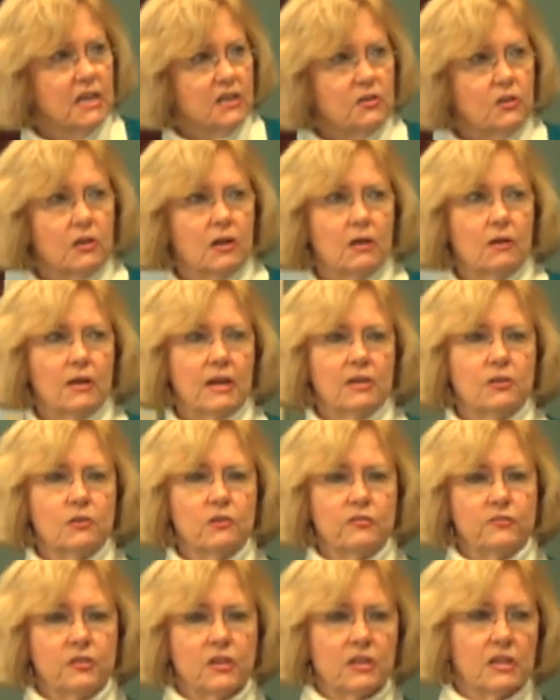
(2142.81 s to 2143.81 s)
you know, and
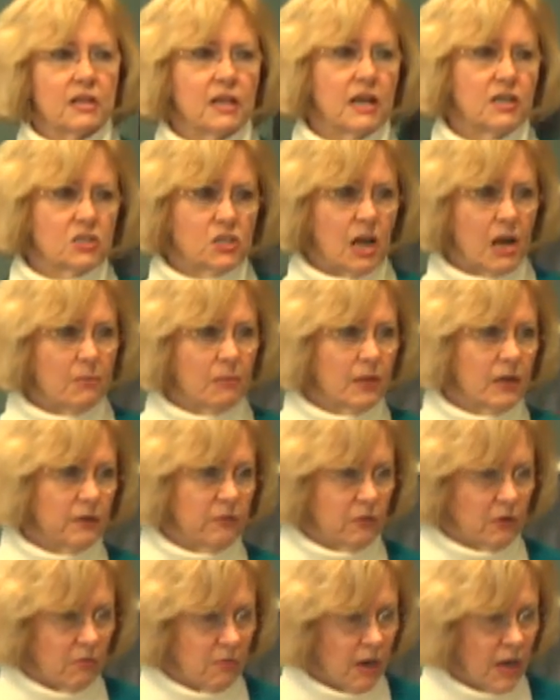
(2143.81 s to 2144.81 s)
you're feeling like chopped
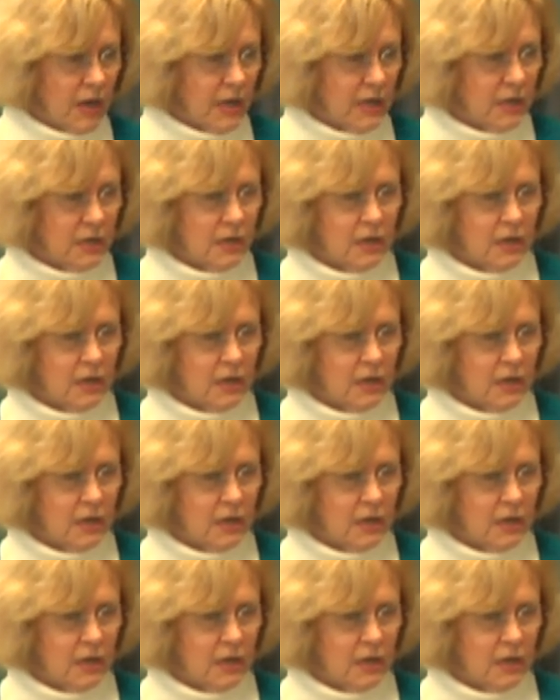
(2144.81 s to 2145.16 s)
liver, right?